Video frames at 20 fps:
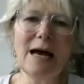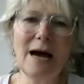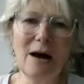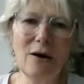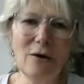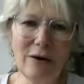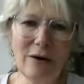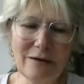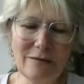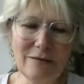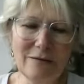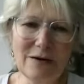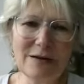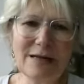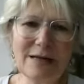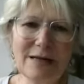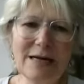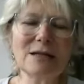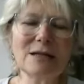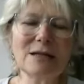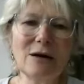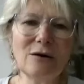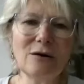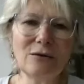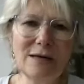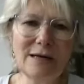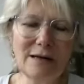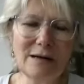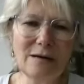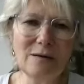However, there's
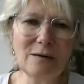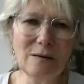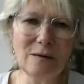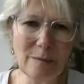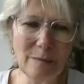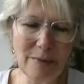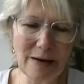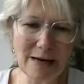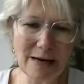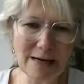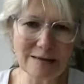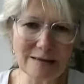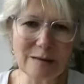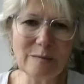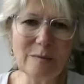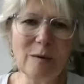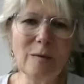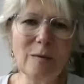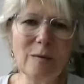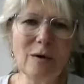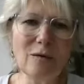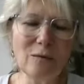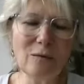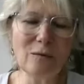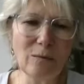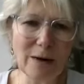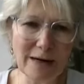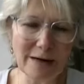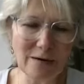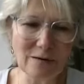only a maximum of
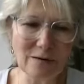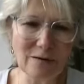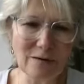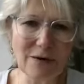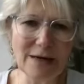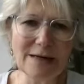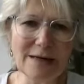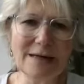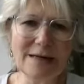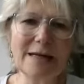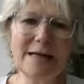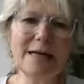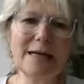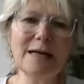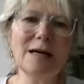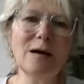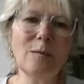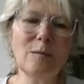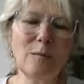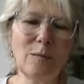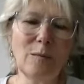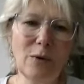1 funding